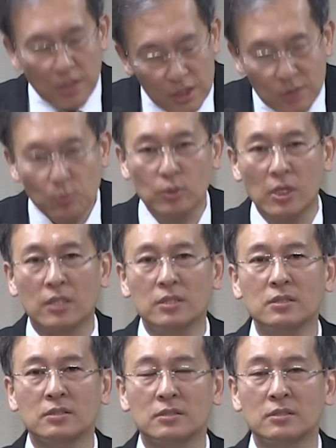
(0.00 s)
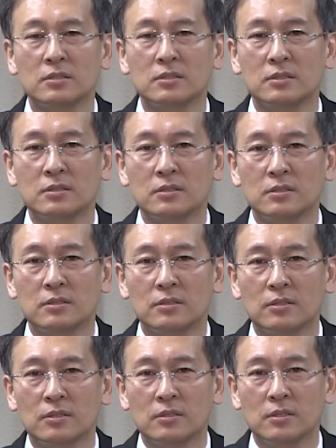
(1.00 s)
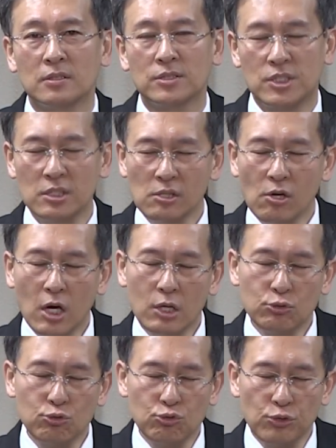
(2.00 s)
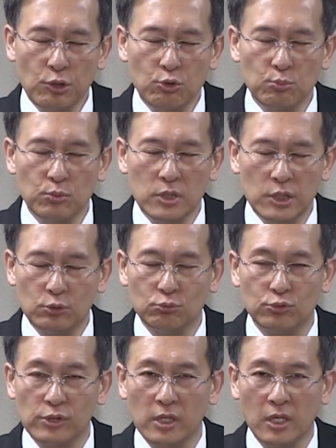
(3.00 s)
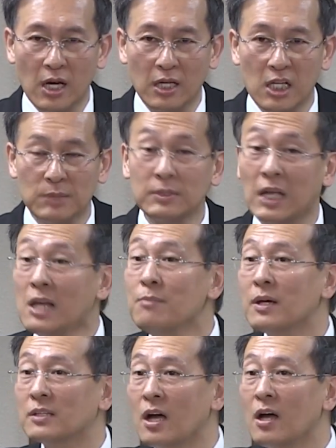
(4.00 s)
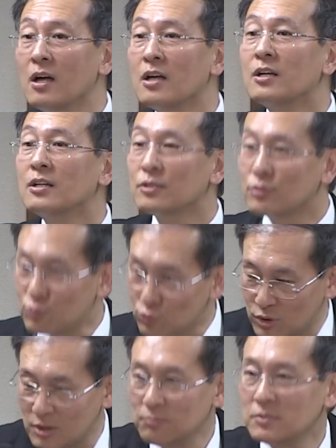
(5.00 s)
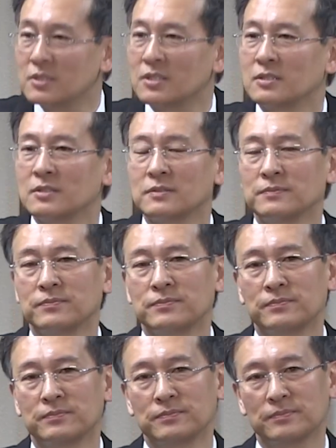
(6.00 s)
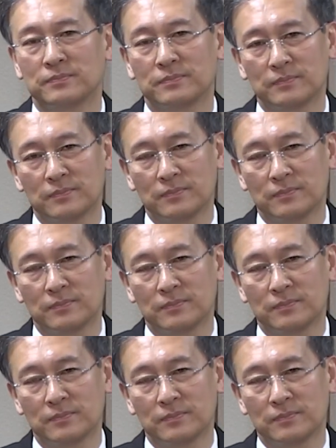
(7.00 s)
Whether we feel it or not, this is what happens when we leave the spiritual land of Egypt.